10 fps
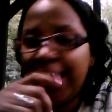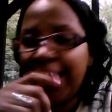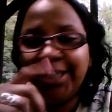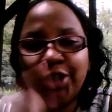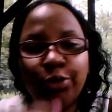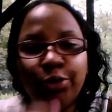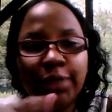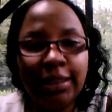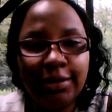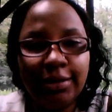I don't
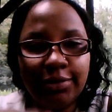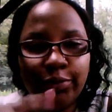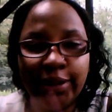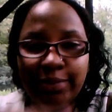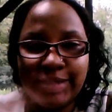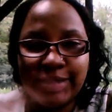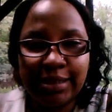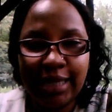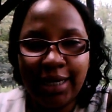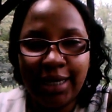eat when I'm
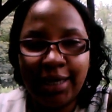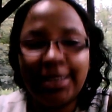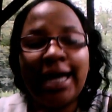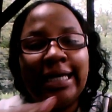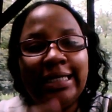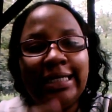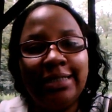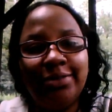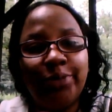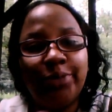sad. I
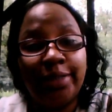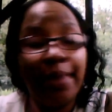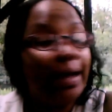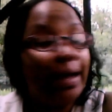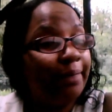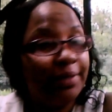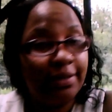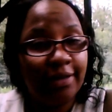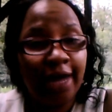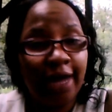eat when I'm happy.
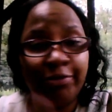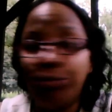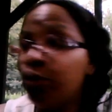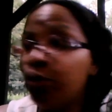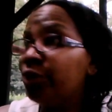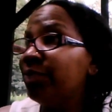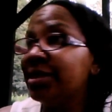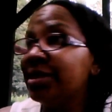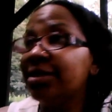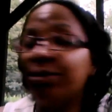I reward
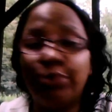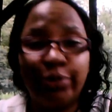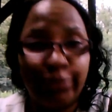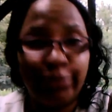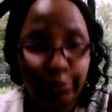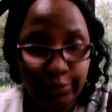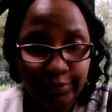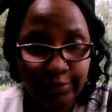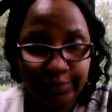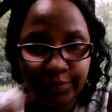myself with food.
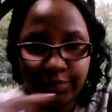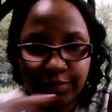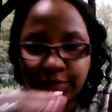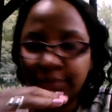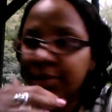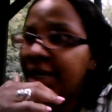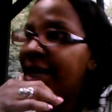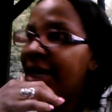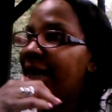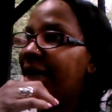
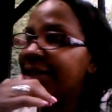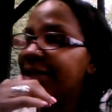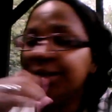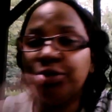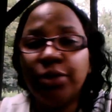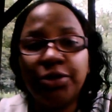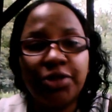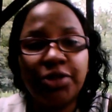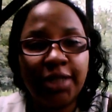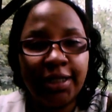And I do
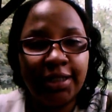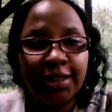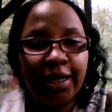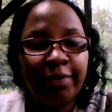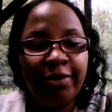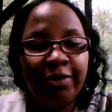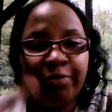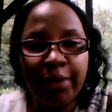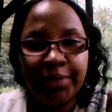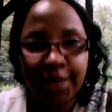understand that if
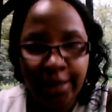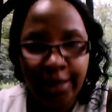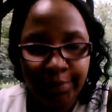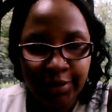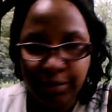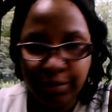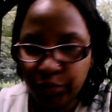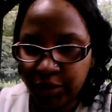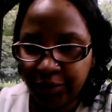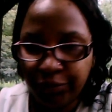my metabolism
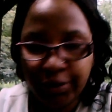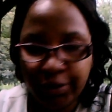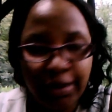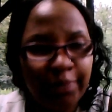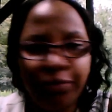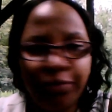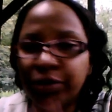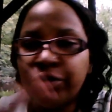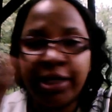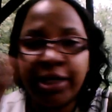was different, there, but for the
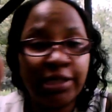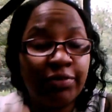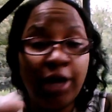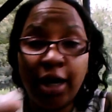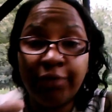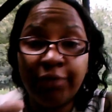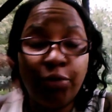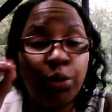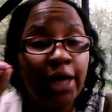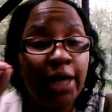grace of God,
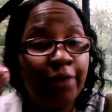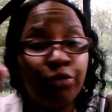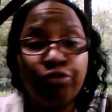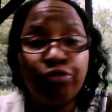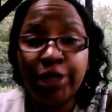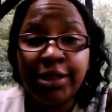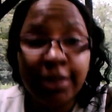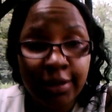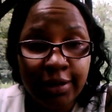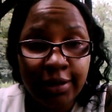for whatever
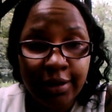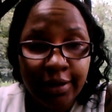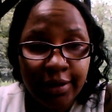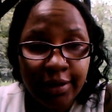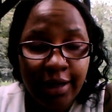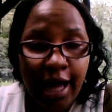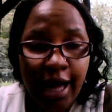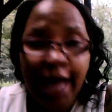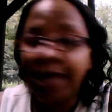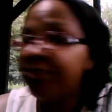reason,
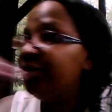I have